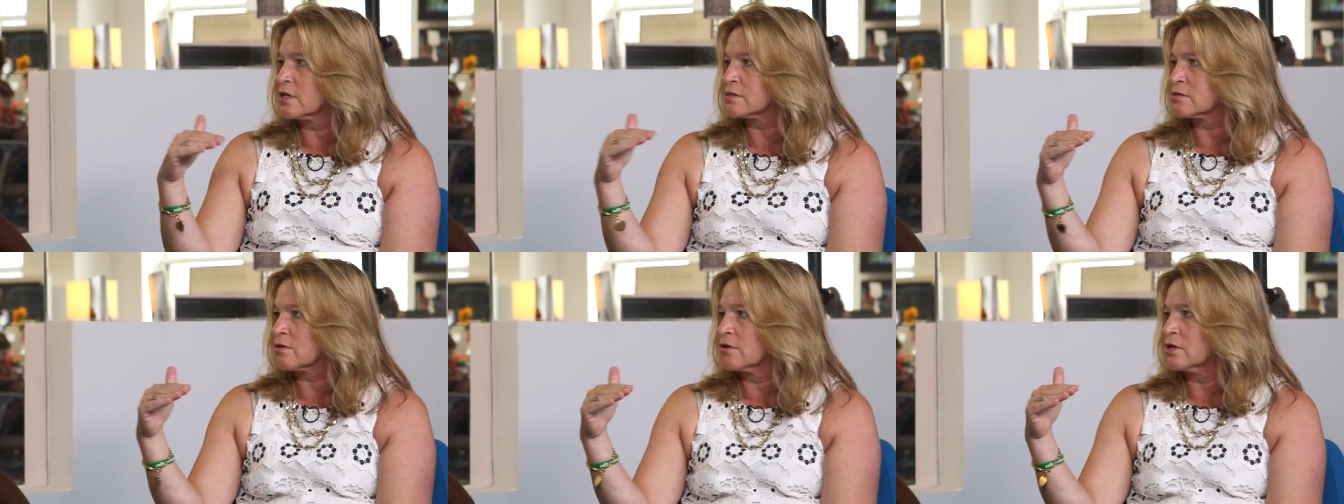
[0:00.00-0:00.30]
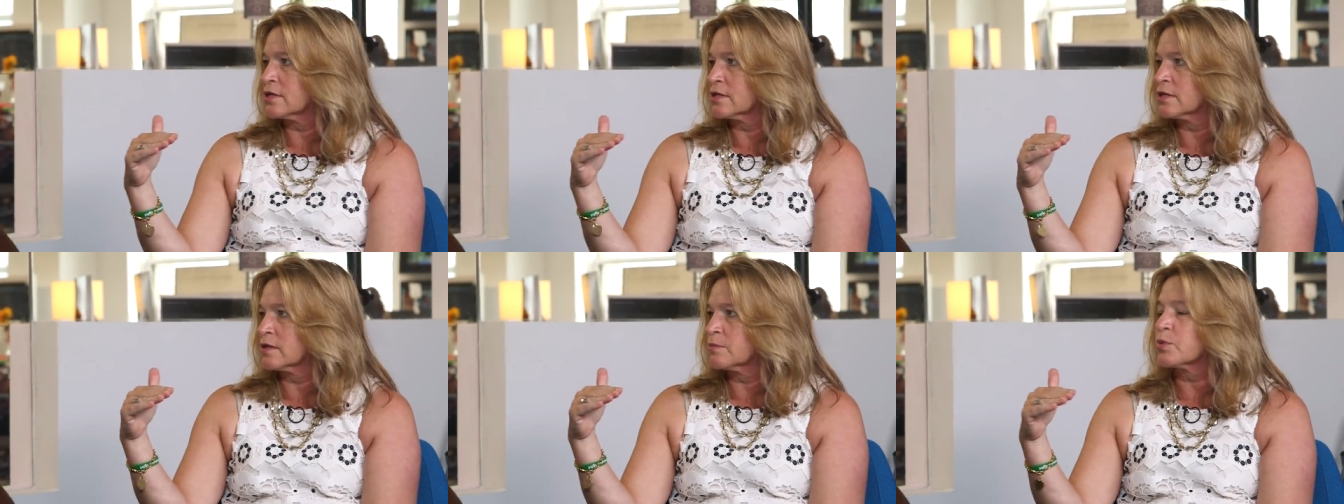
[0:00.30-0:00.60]
has
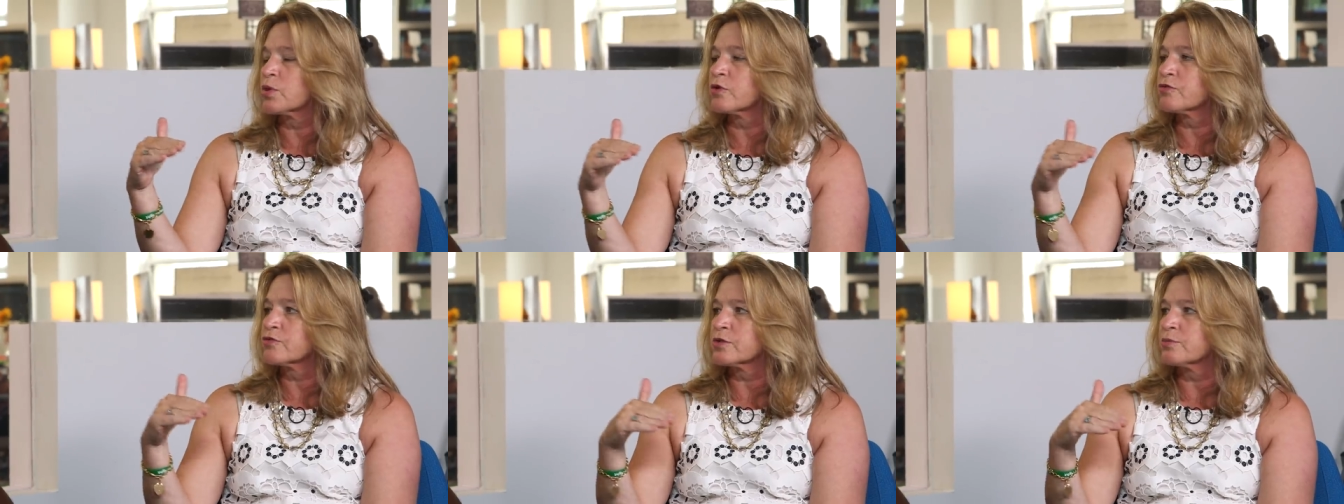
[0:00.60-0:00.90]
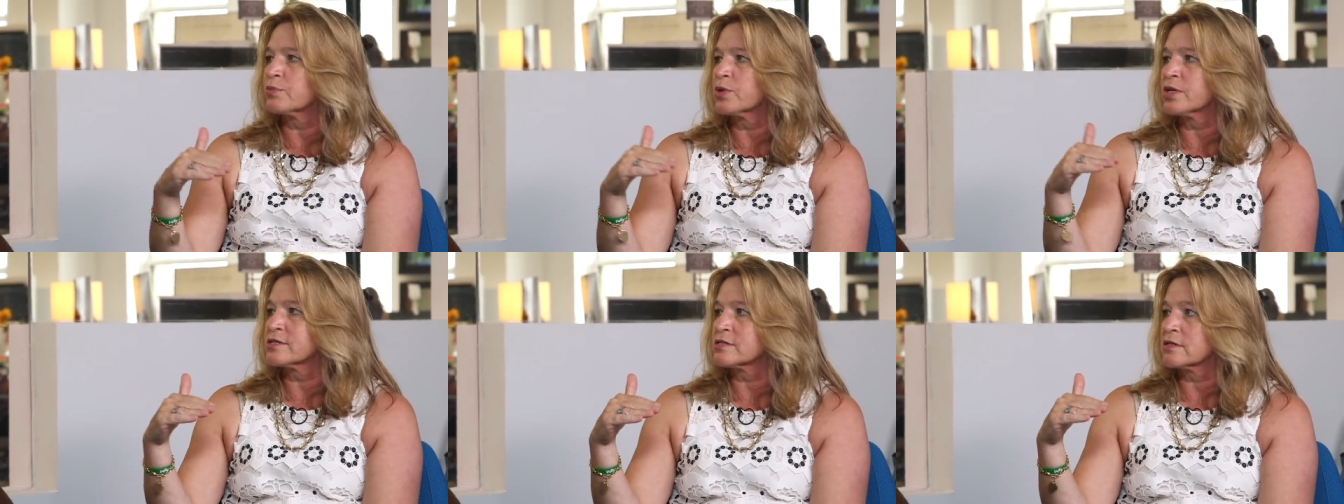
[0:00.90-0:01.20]
gone up over
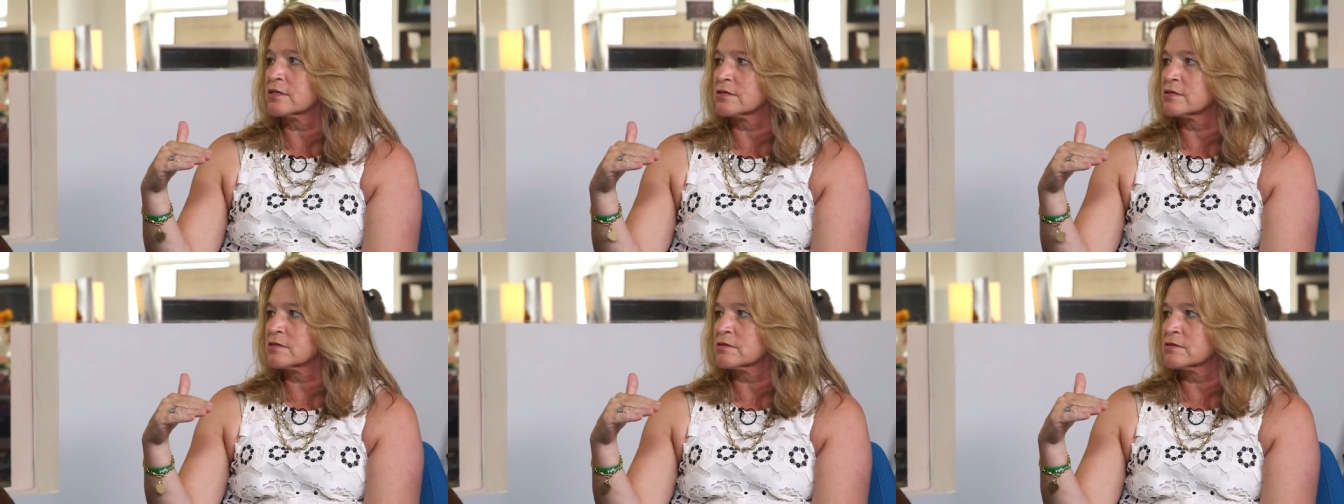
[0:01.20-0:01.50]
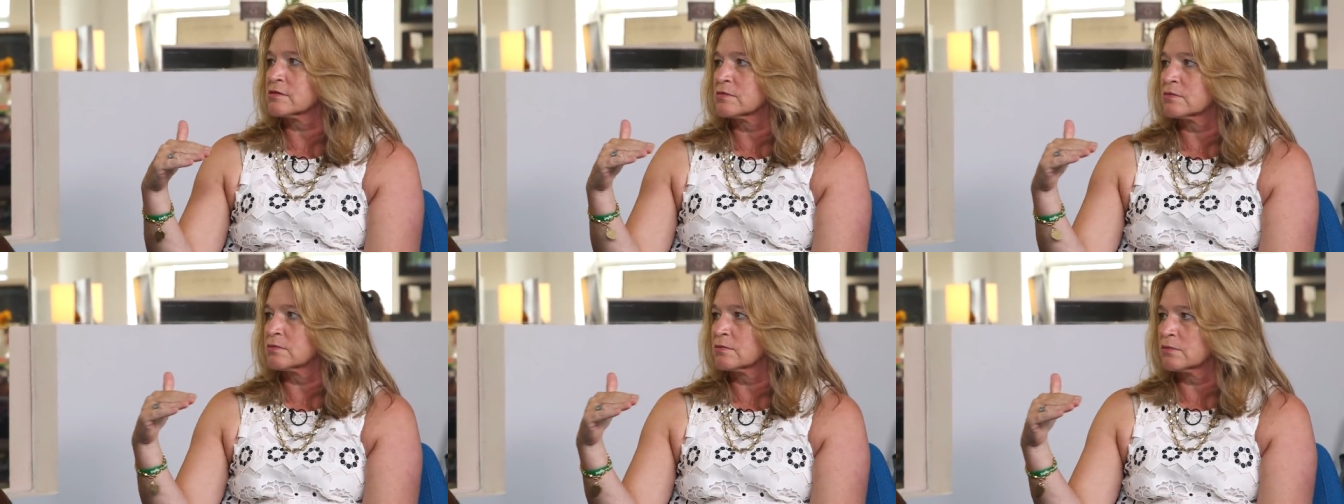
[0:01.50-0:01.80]
the
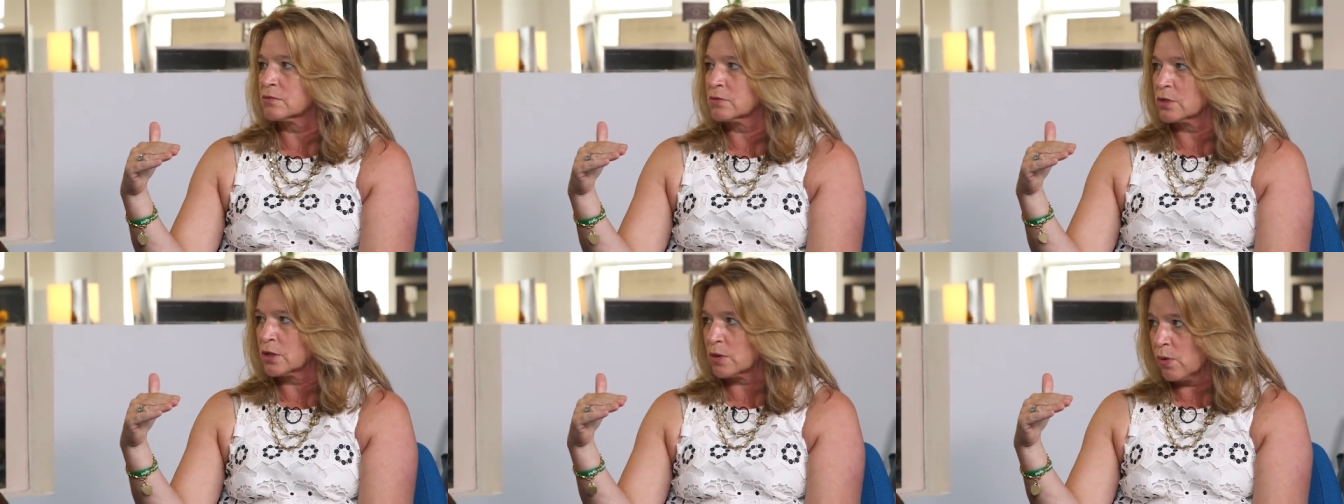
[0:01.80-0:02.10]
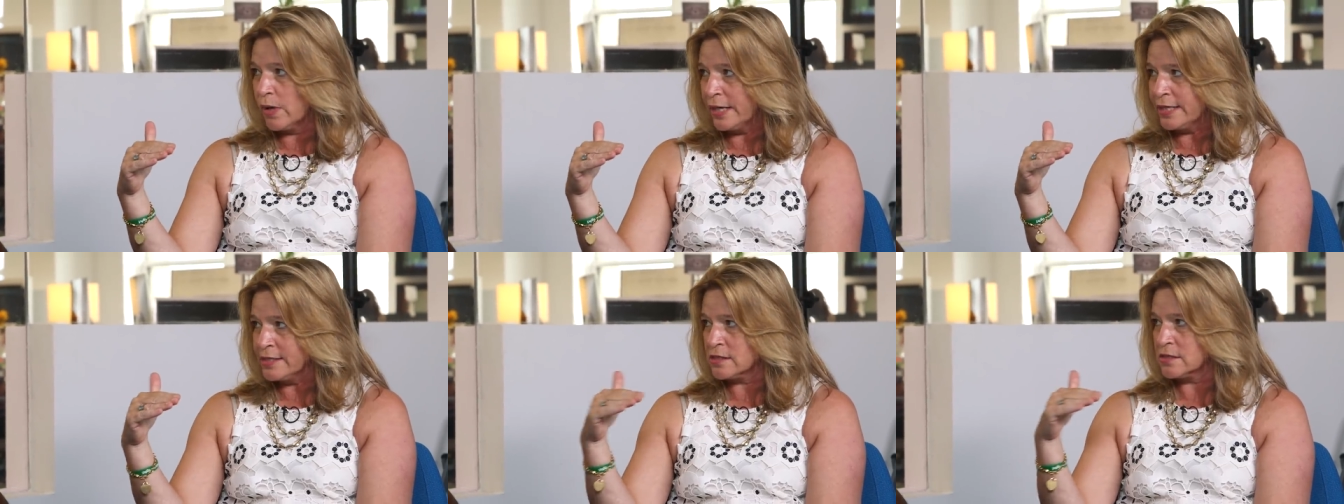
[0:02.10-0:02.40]
president's
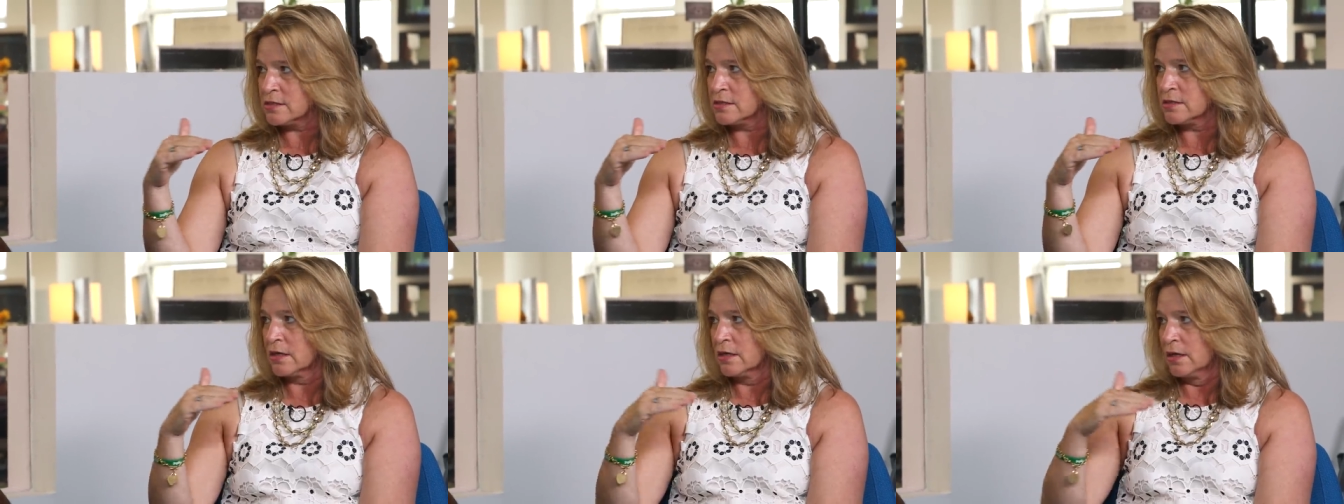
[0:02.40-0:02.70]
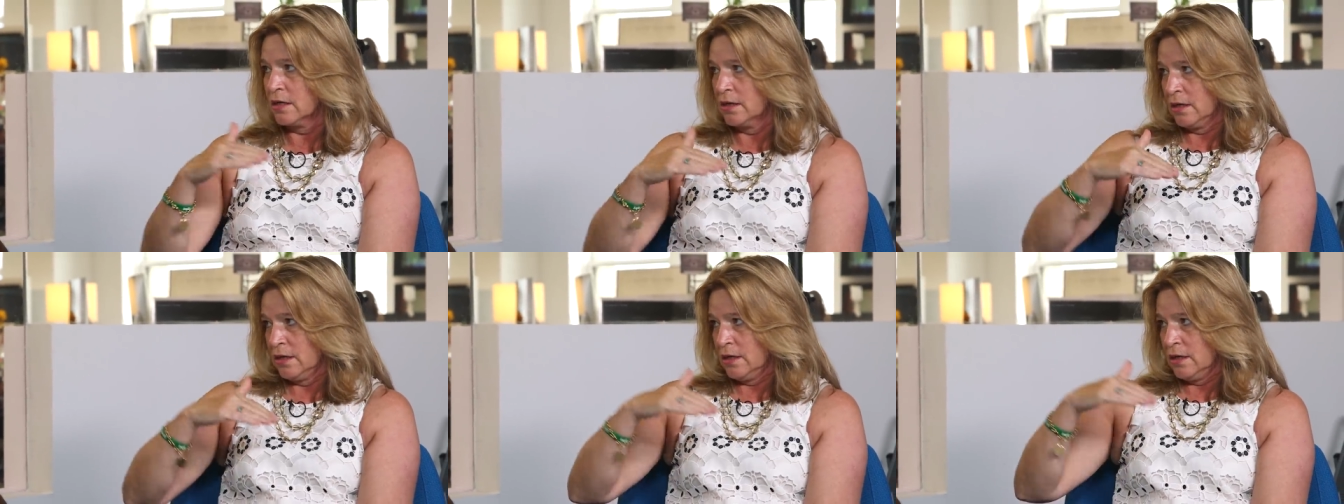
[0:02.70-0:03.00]
request
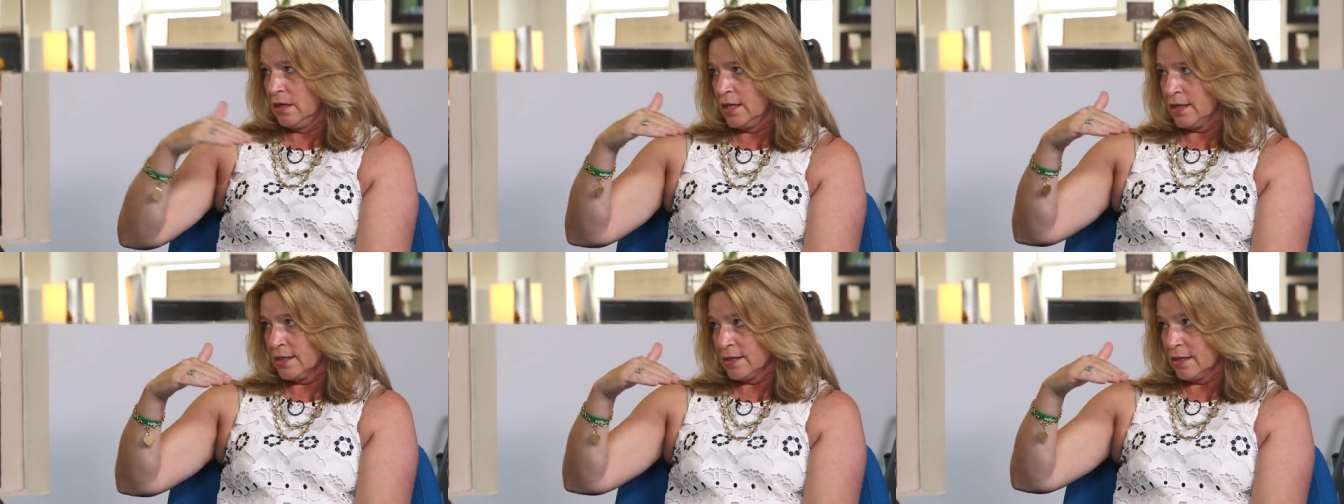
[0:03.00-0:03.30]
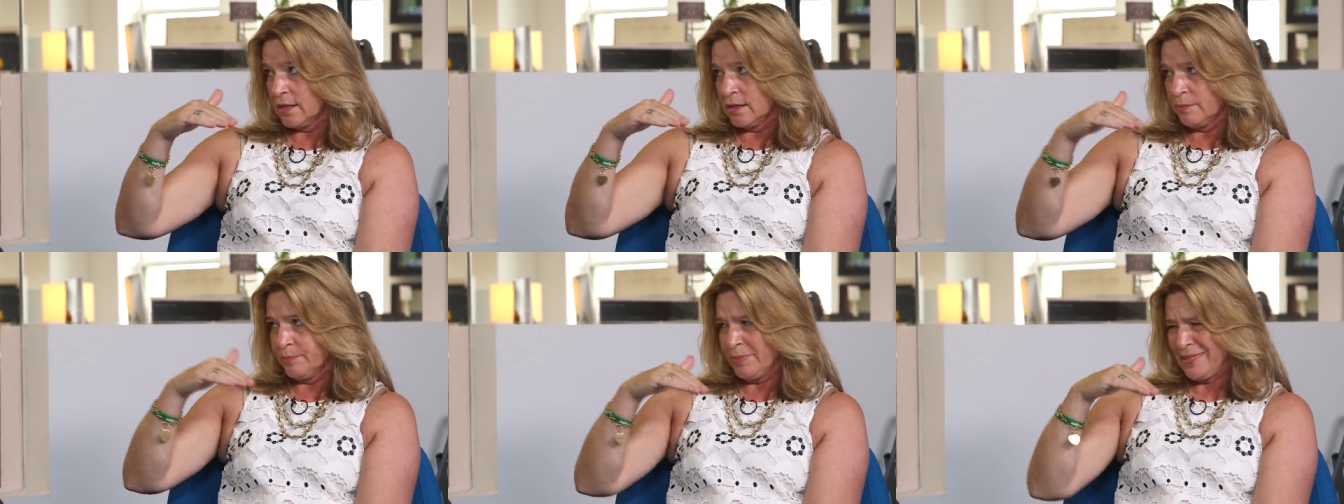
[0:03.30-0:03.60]

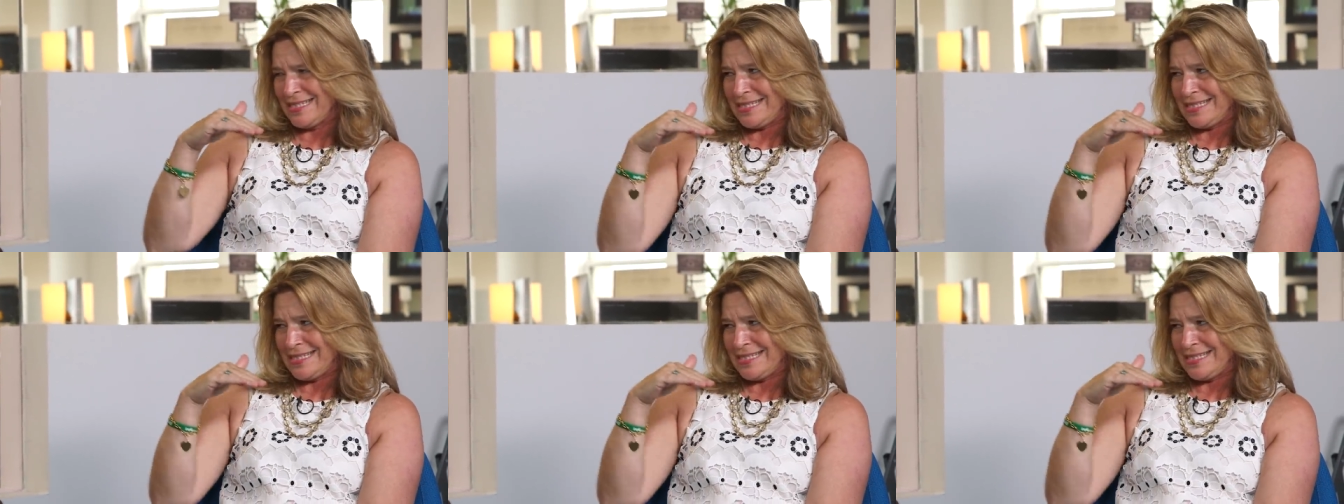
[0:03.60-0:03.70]
and up.